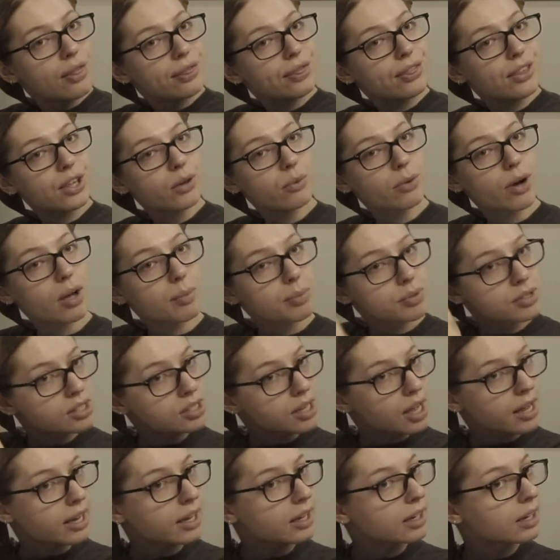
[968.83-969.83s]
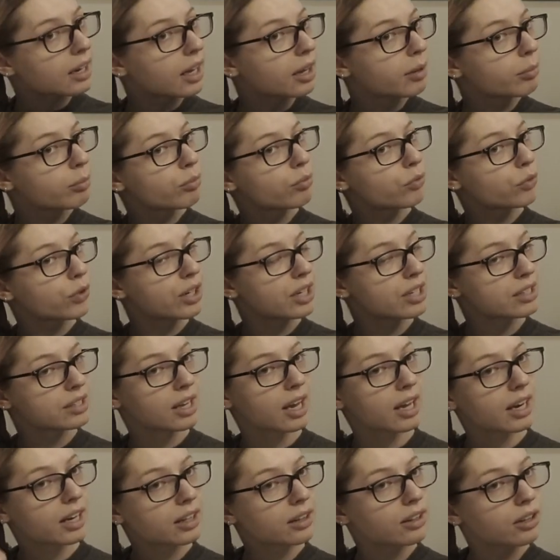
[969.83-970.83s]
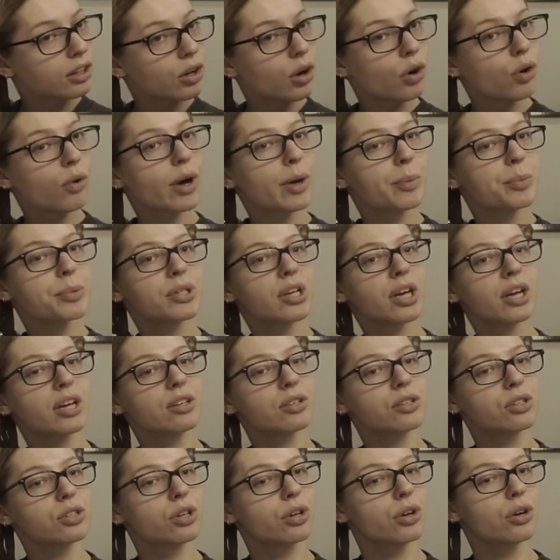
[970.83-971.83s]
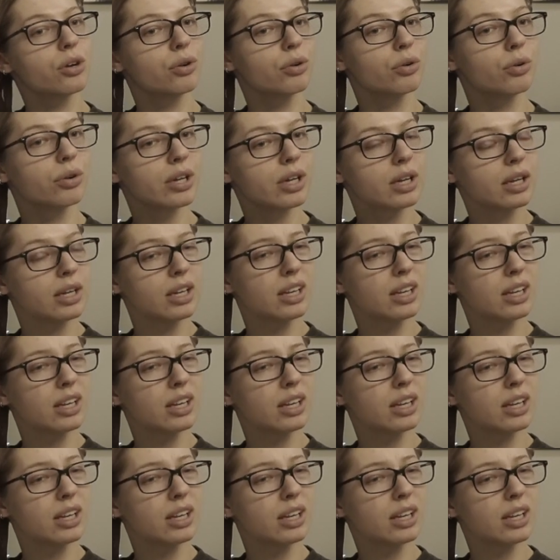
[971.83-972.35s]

the website. I'm redesigning the whole website so